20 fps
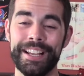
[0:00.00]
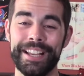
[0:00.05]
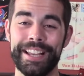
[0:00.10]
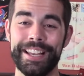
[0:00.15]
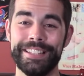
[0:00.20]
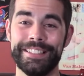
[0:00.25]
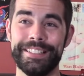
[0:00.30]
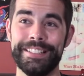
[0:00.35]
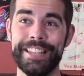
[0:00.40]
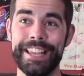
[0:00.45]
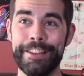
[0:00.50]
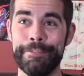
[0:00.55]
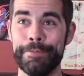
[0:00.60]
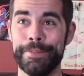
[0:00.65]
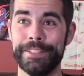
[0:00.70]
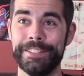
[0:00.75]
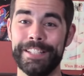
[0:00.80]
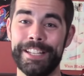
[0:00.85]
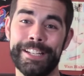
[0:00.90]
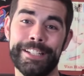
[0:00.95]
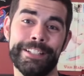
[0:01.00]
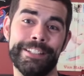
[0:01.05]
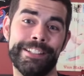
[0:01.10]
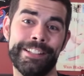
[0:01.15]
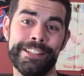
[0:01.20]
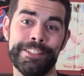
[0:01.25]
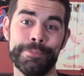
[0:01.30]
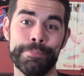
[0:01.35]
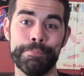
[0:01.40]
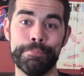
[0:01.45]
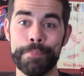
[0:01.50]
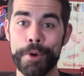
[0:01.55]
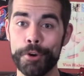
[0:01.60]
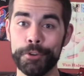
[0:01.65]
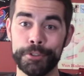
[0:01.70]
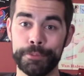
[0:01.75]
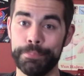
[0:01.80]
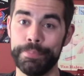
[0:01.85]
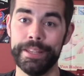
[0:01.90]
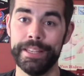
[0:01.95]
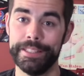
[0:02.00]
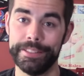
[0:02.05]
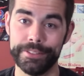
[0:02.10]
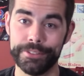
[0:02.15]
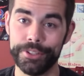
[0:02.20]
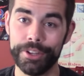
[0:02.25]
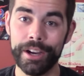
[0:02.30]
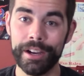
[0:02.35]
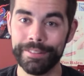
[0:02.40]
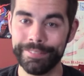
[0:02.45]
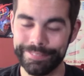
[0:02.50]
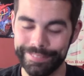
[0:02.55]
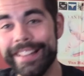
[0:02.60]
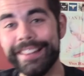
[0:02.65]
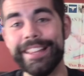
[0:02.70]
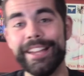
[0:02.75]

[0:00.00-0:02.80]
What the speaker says: It's Dave Mustaine at his most pissed off.